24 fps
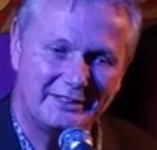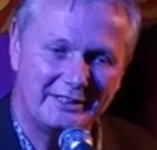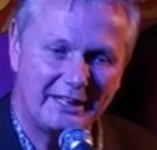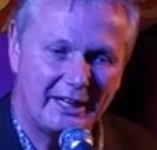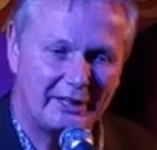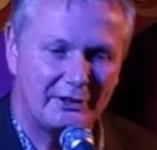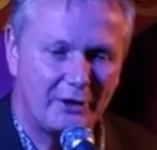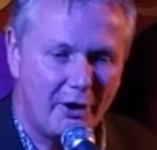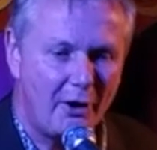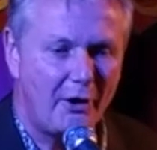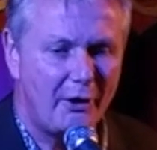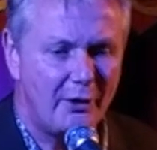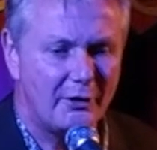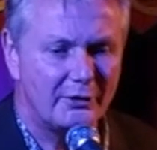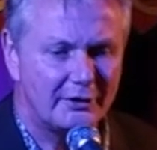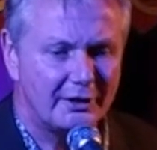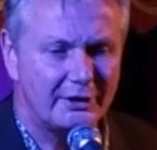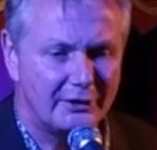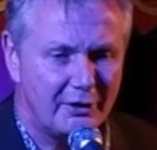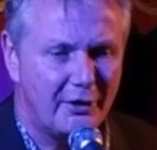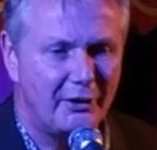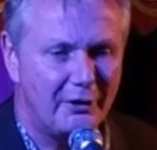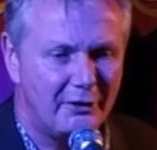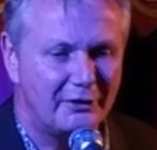and on and
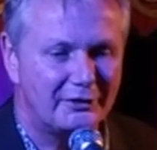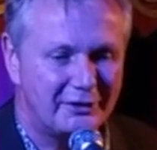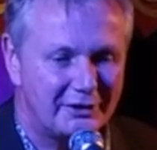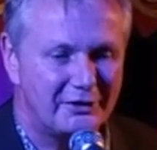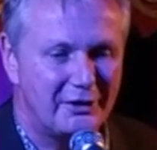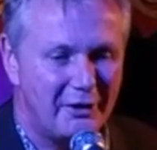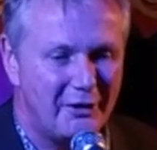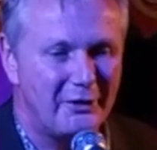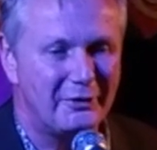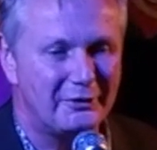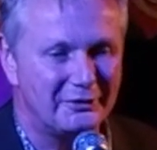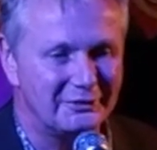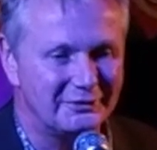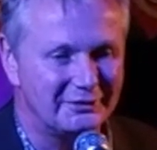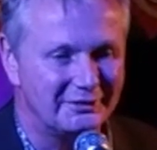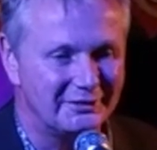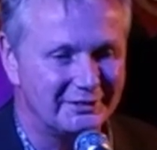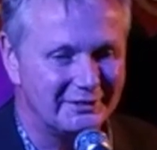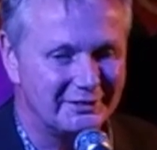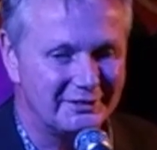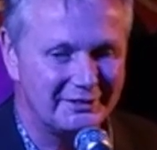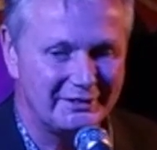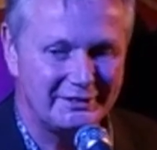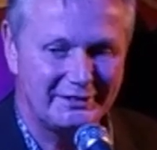on and on.
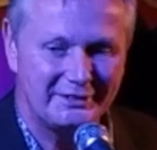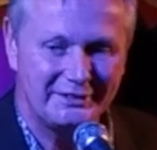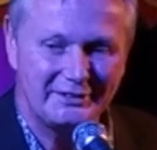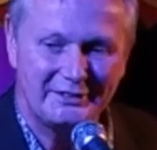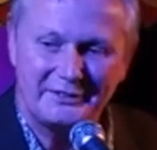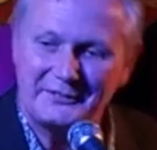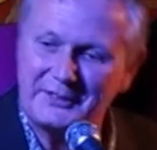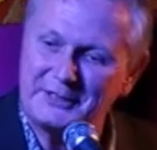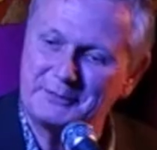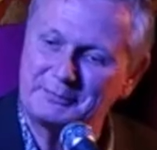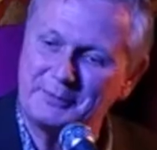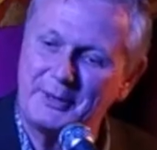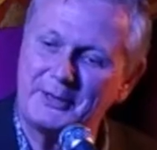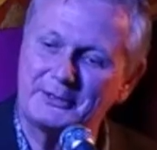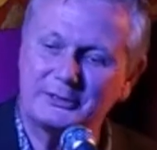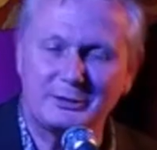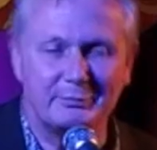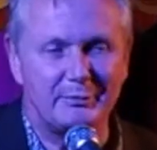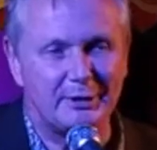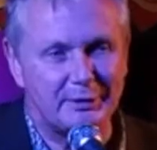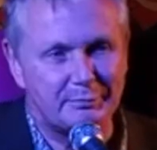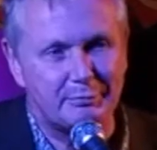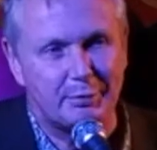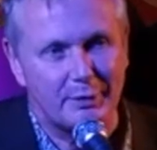This part of
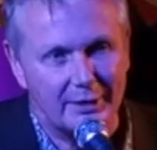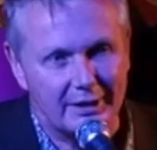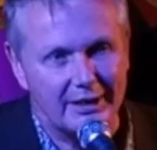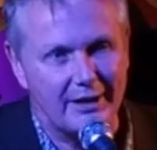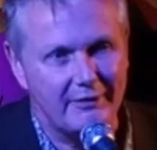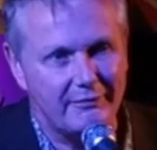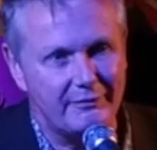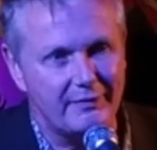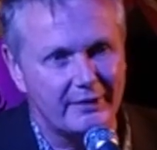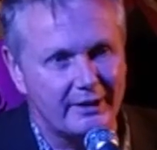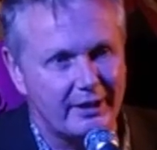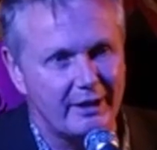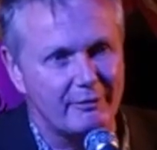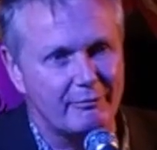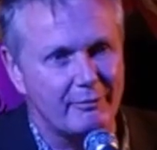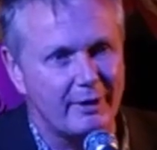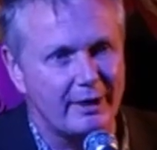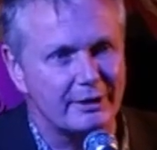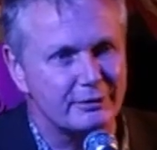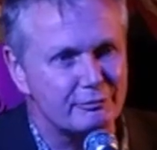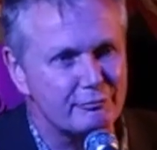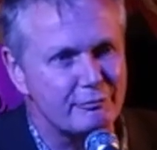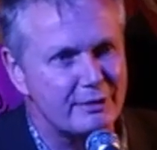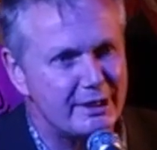me is prolific. It
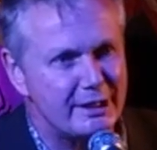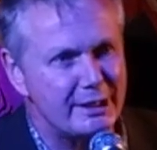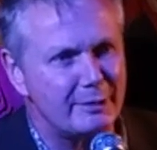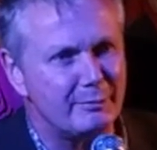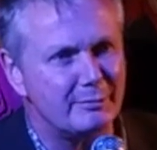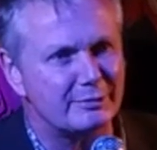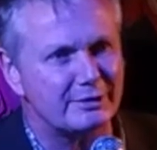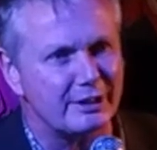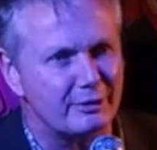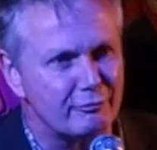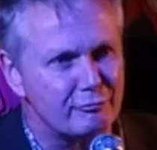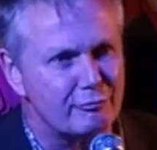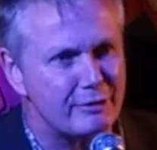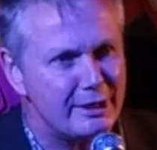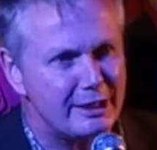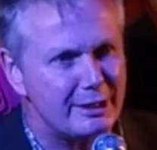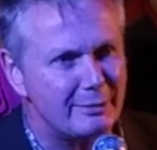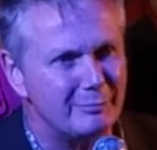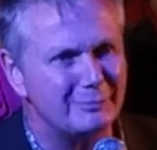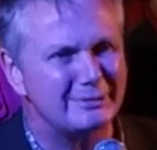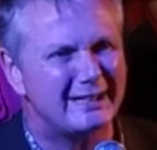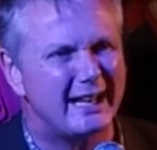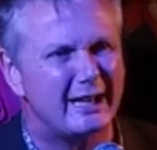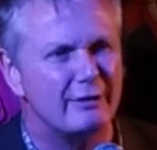writes reams and
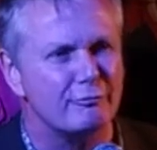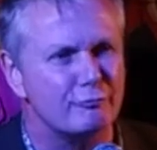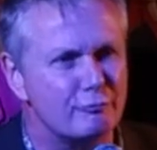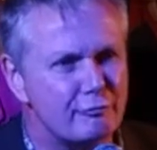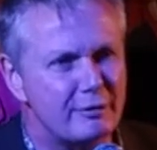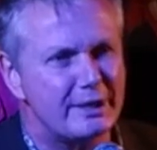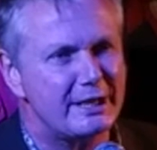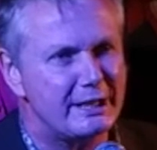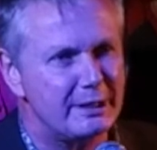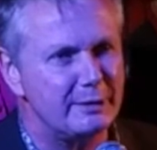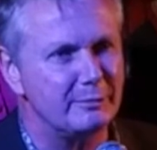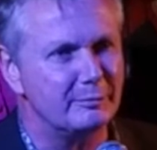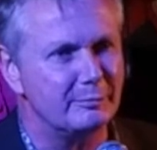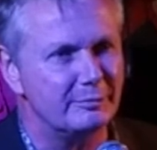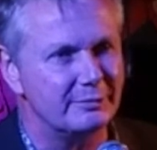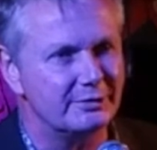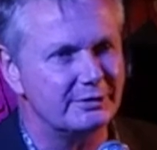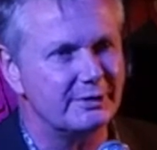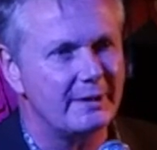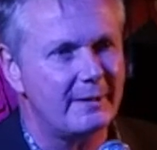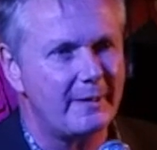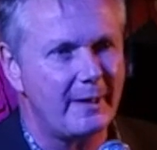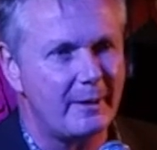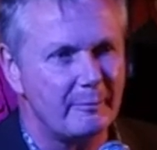reams and reams.
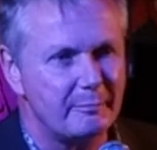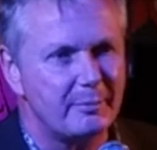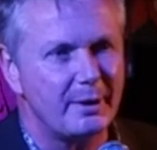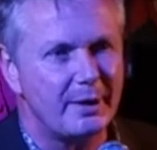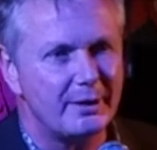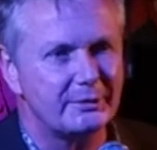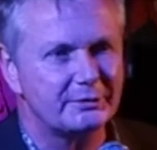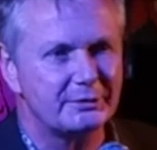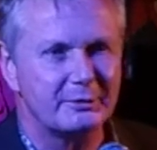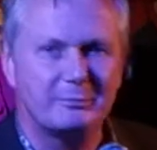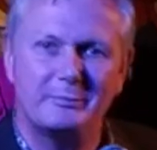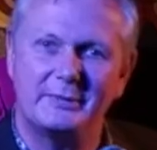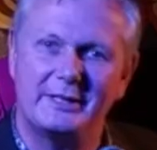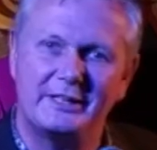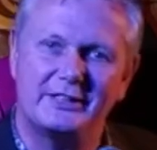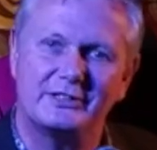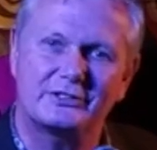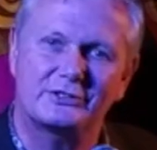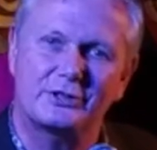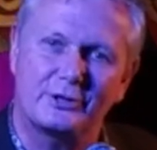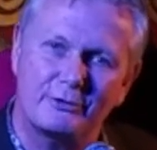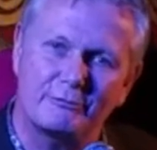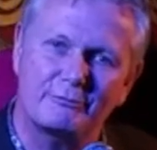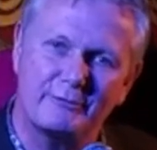And part of me is
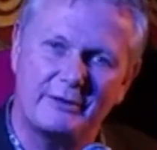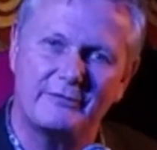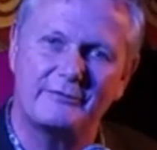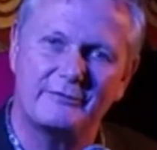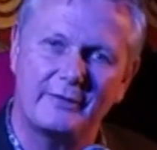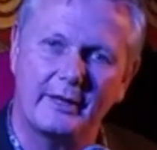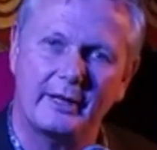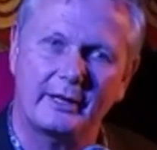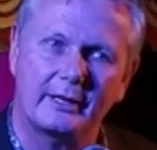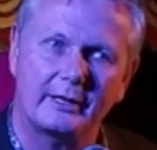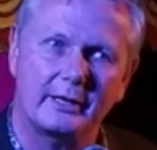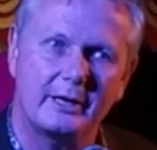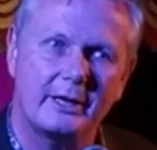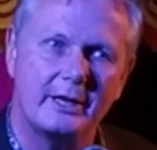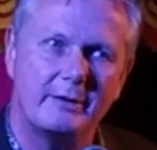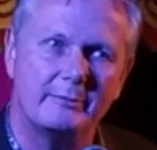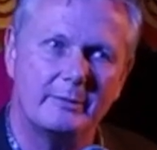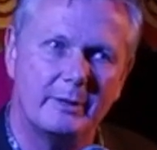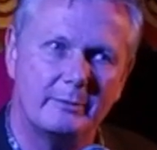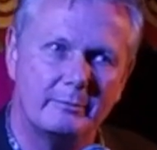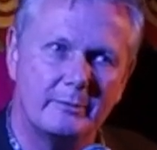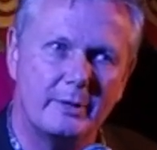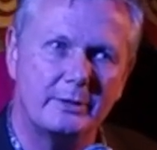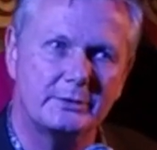terrific.
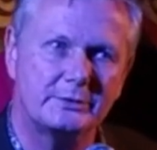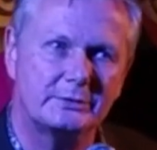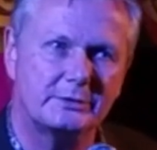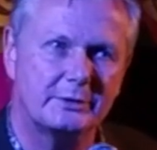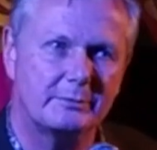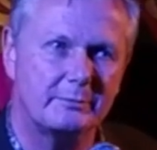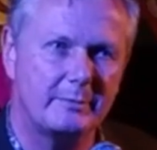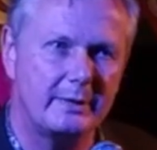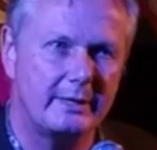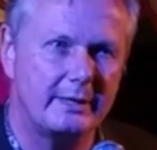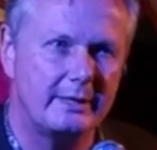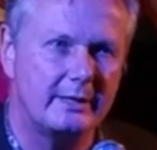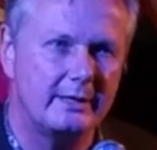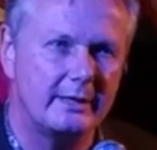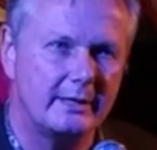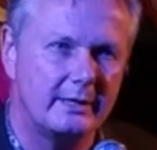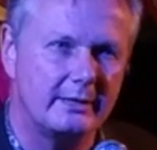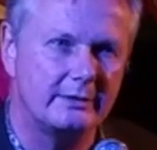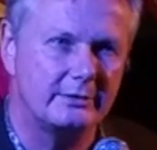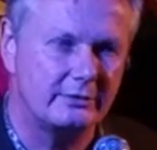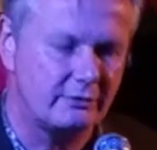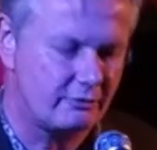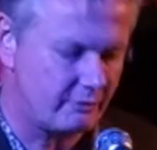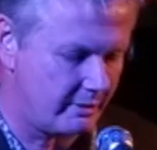But most of me
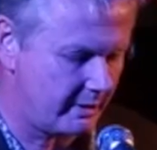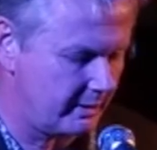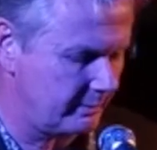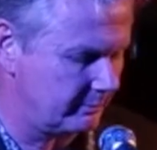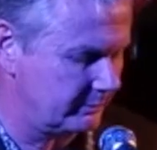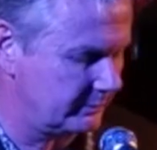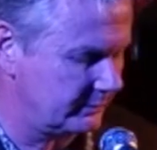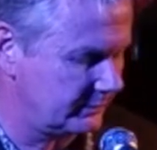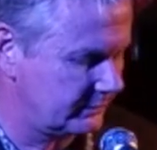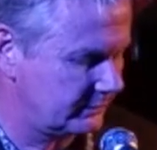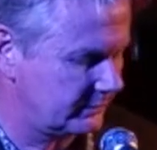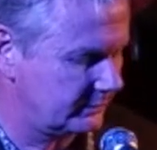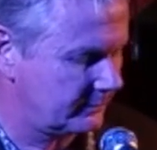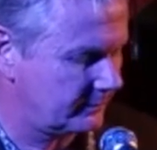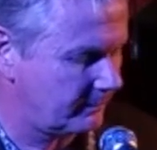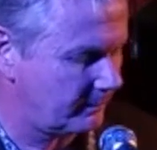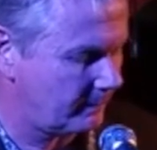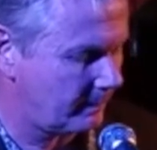is dreams.